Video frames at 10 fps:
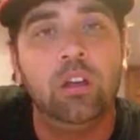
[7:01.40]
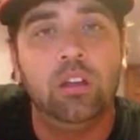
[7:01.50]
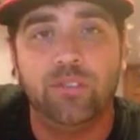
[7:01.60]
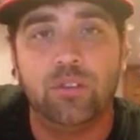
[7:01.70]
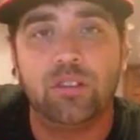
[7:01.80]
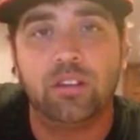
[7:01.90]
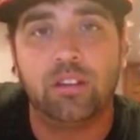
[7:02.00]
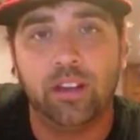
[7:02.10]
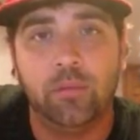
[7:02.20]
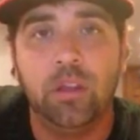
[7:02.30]
if you sent an
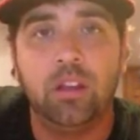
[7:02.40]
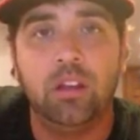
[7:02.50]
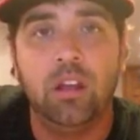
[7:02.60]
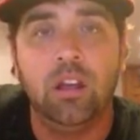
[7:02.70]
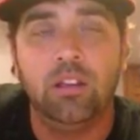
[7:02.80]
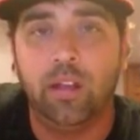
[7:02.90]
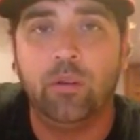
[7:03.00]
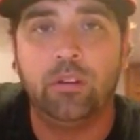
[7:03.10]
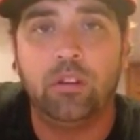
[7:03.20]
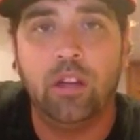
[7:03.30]
item in, they
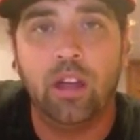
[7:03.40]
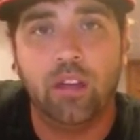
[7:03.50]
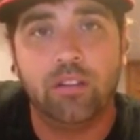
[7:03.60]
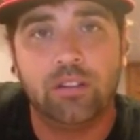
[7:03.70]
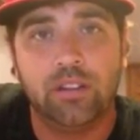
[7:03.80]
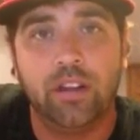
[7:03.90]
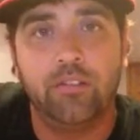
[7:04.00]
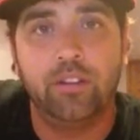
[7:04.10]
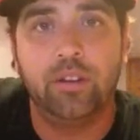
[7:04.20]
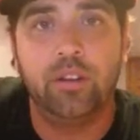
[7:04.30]
would have it signed
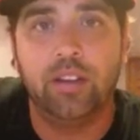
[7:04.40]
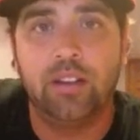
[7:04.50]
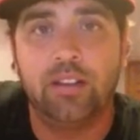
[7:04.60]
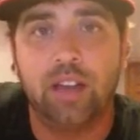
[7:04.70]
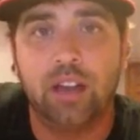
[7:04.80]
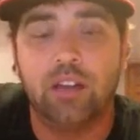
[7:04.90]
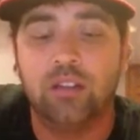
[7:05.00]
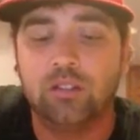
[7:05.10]
for you at that signing.